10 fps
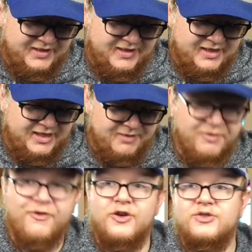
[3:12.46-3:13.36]

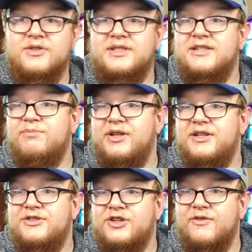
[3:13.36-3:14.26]
The first one says
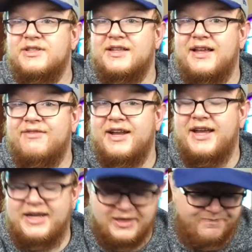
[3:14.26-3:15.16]
blended service 11
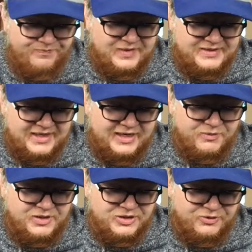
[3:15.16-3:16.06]
a.m. The second
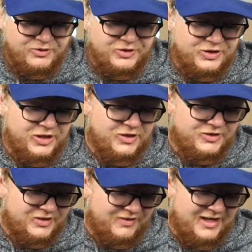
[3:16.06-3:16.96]
one, children's
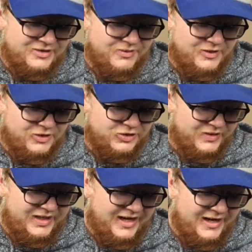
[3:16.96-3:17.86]
church. The last one,
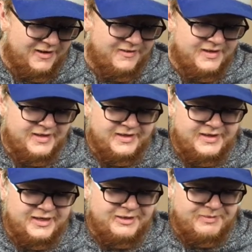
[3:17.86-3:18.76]
nursery care.
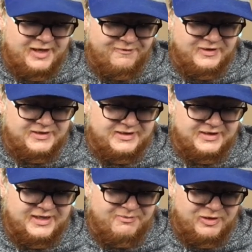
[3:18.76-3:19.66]

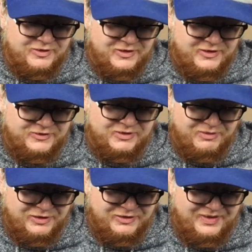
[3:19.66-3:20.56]
Obviously, I'm an adult, so I'm
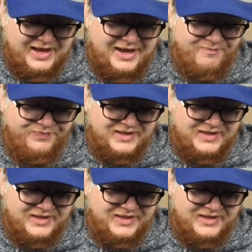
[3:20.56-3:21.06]
going to do that.